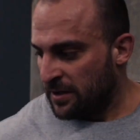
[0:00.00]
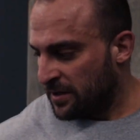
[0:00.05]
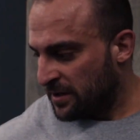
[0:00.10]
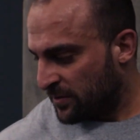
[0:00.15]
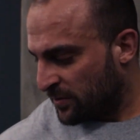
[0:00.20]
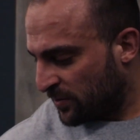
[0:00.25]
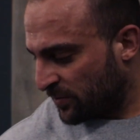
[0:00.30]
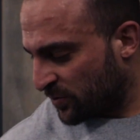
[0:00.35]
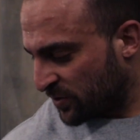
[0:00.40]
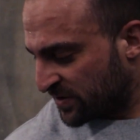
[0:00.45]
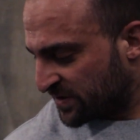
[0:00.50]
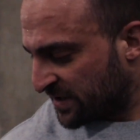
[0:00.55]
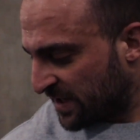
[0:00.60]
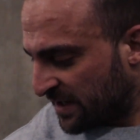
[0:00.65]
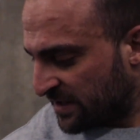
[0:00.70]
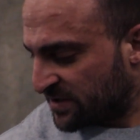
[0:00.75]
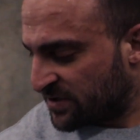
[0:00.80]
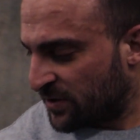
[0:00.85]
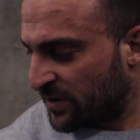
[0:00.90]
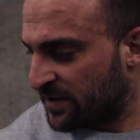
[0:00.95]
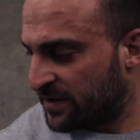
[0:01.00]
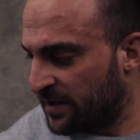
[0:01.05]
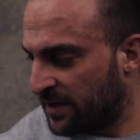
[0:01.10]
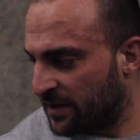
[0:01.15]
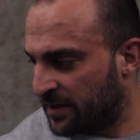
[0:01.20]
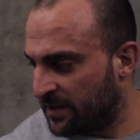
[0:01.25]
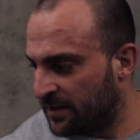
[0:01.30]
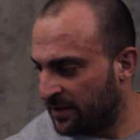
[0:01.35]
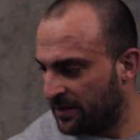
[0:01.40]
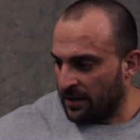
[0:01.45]
Do one more set, so I
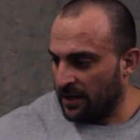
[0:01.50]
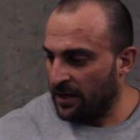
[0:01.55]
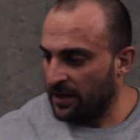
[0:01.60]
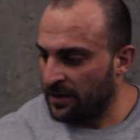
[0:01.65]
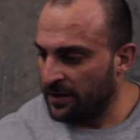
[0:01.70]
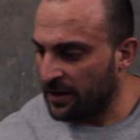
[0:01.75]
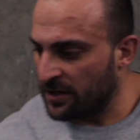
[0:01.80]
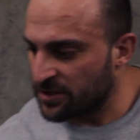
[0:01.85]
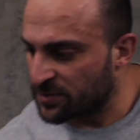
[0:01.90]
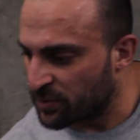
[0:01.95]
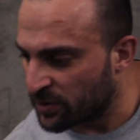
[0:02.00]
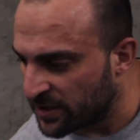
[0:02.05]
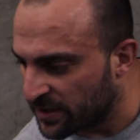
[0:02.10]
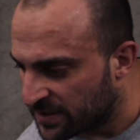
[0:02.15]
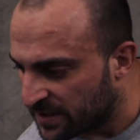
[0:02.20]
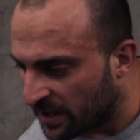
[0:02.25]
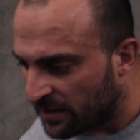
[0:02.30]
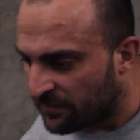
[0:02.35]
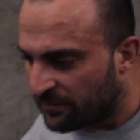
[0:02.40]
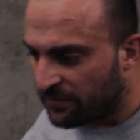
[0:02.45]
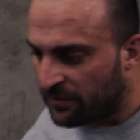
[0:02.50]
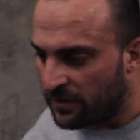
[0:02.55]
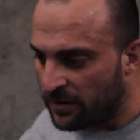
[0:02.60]
think that was pretty tough.